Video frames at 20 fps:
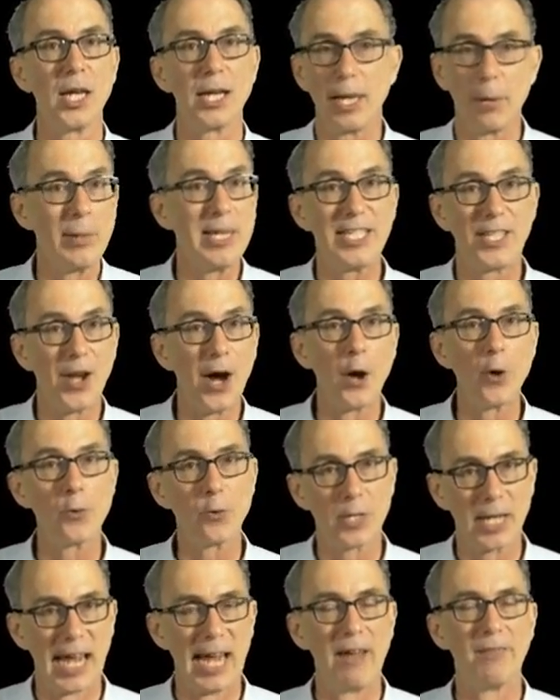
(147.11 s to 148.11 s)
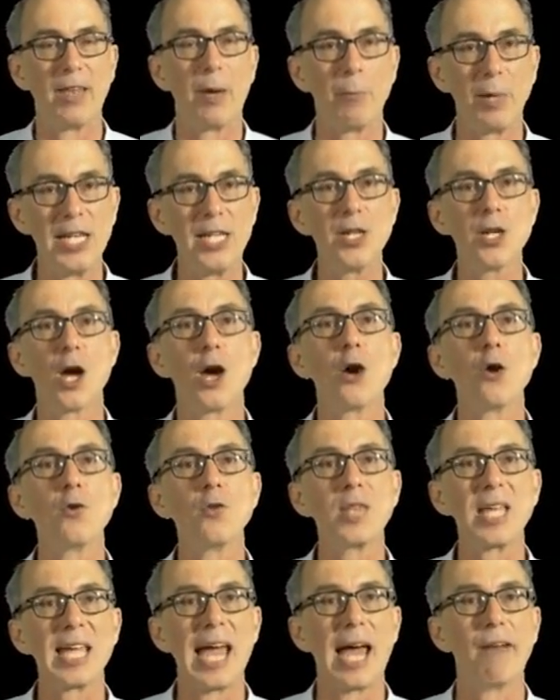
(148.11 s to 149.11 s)
Now, we don't have that. We
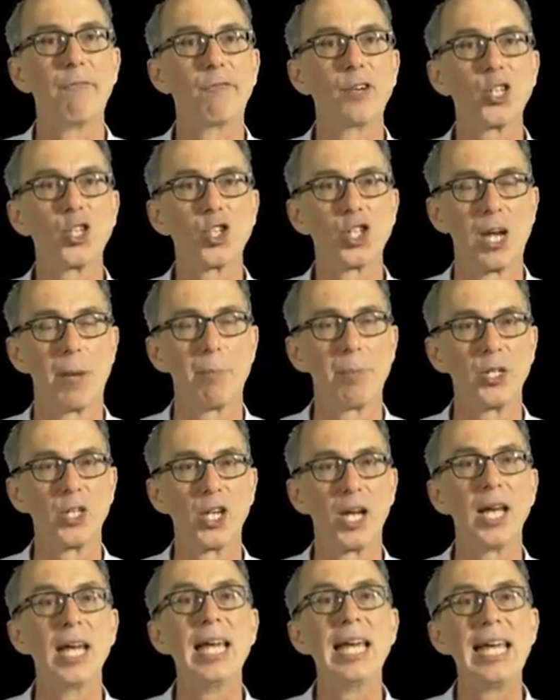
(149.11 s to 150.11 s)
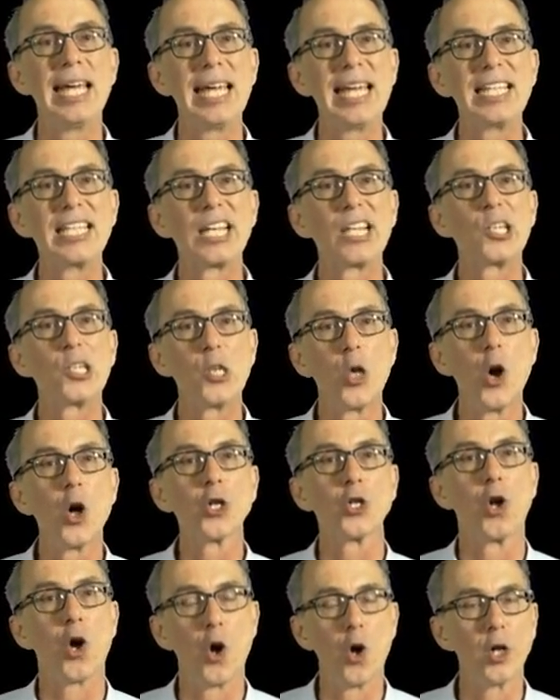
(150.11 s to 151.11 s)
know the average temperature is a
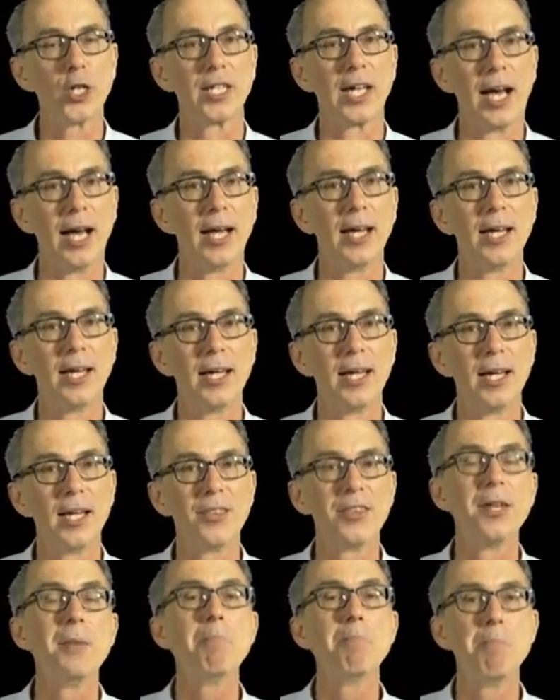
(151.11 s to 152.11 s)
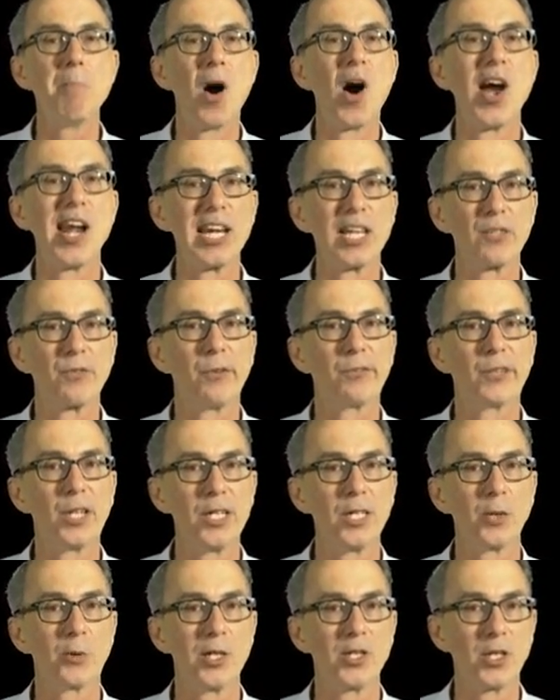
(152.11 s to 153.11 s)
lot hotter than minus
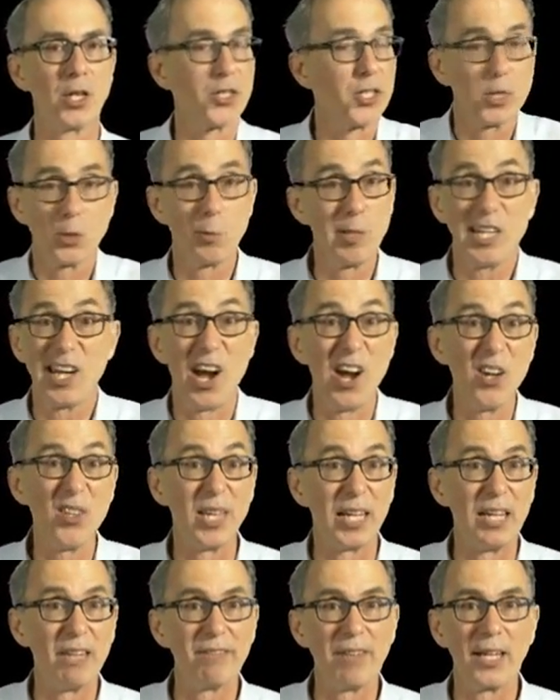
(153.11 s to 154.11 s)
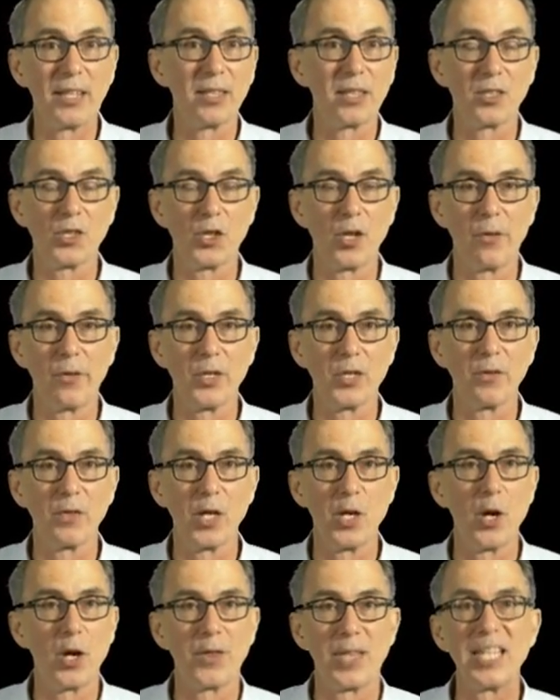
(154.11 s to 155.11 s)
15 degrees Celsius. We know that, in fact, the surface of
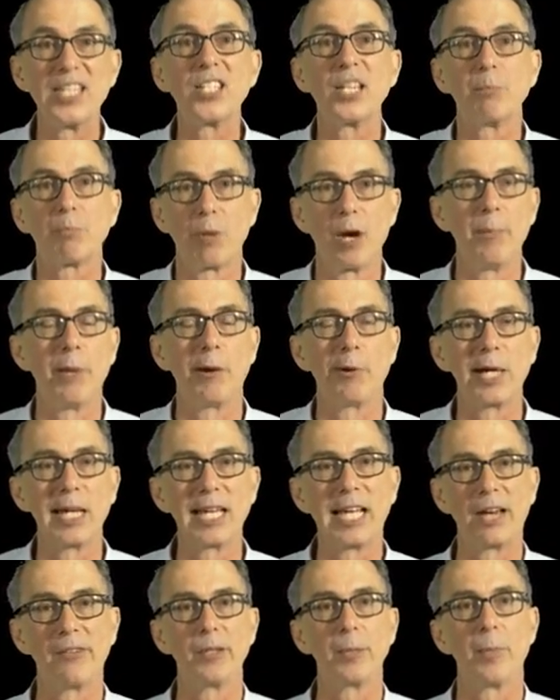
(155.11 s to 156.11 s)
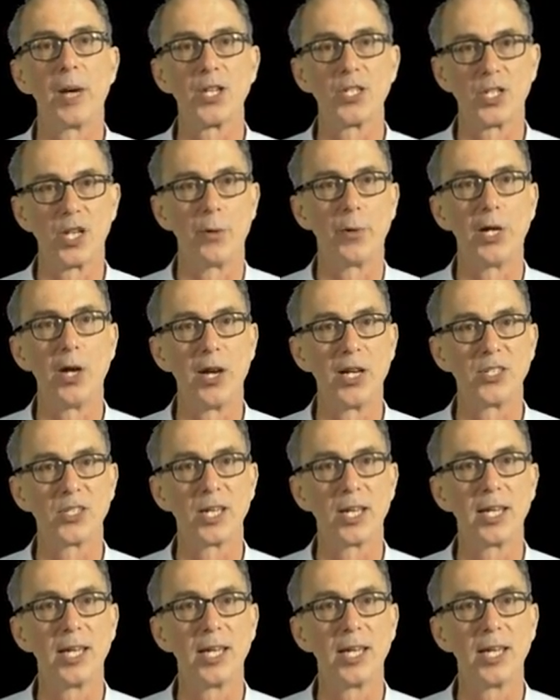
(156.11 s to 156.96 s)
the Earth isn't primarily covered by snow and ice.